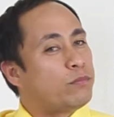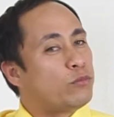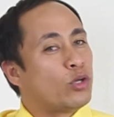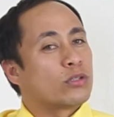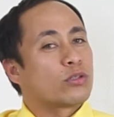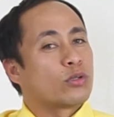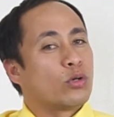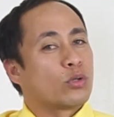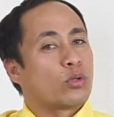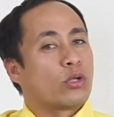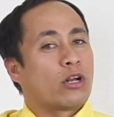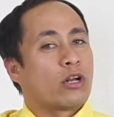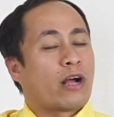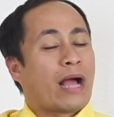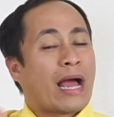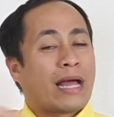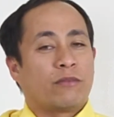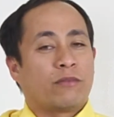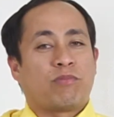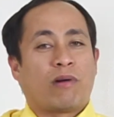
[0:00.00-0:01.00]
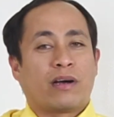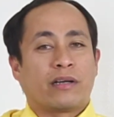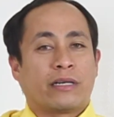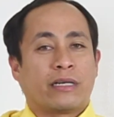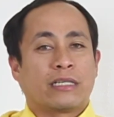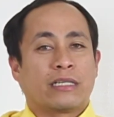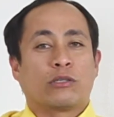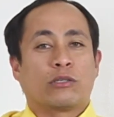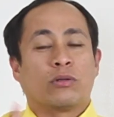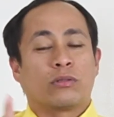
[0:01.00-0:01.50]
don't go to the God the
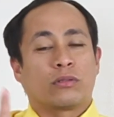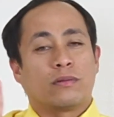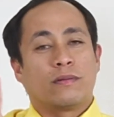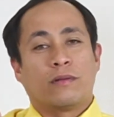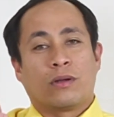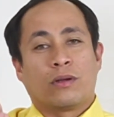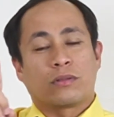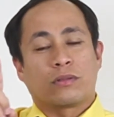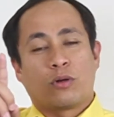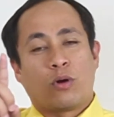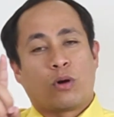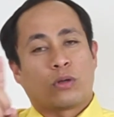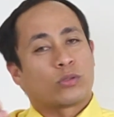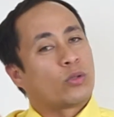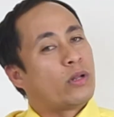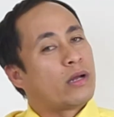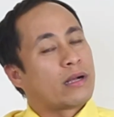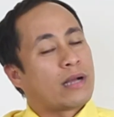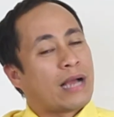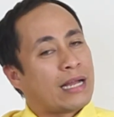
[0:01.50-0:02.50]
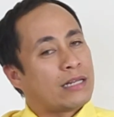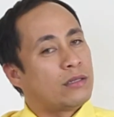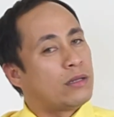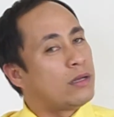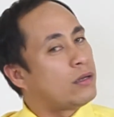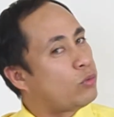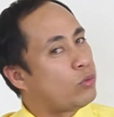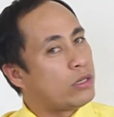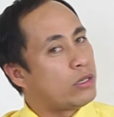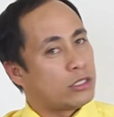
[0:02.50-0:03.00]
Father, don't go to the God the
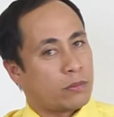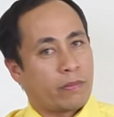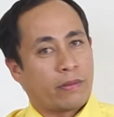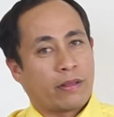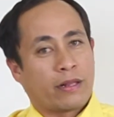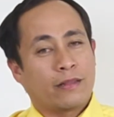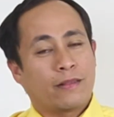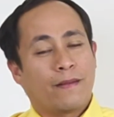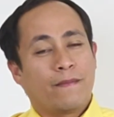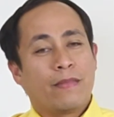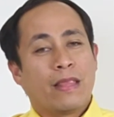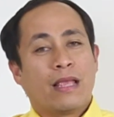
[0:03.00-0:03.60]
Holy Spirit,